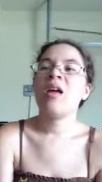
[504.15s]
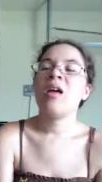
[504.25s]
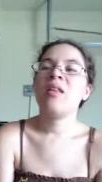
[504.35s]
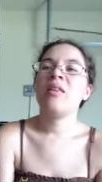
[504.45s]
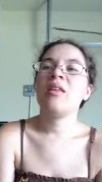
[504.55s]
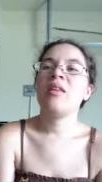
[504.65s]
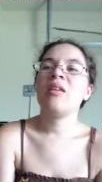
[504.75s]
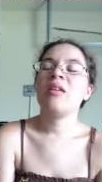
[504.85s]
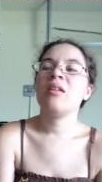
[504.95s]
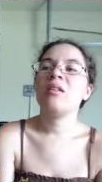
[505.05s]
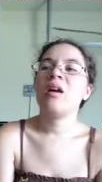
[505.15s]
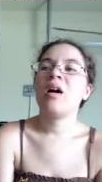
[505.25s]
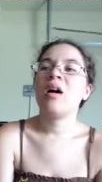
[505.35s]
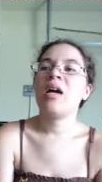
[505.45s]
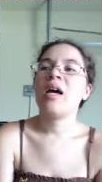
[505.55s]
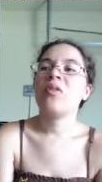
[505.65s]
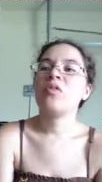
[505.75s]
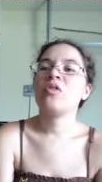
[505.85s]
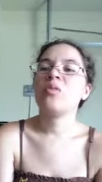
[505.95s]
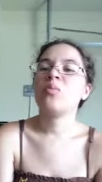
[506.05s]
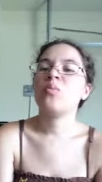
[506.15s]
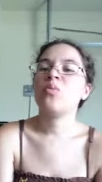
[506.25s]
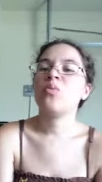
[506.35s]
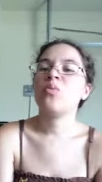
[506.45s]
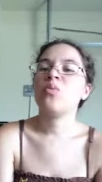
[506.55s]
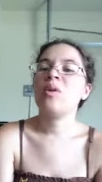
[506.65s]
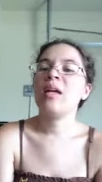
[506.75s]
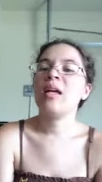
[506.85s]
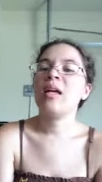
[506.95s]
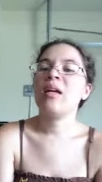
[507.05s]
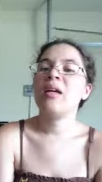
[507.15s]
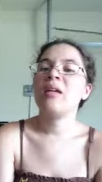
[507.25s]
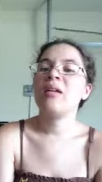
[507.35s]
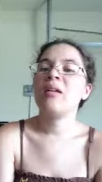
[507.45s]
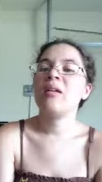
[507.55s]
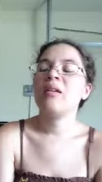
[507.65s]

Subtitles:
And then I have some red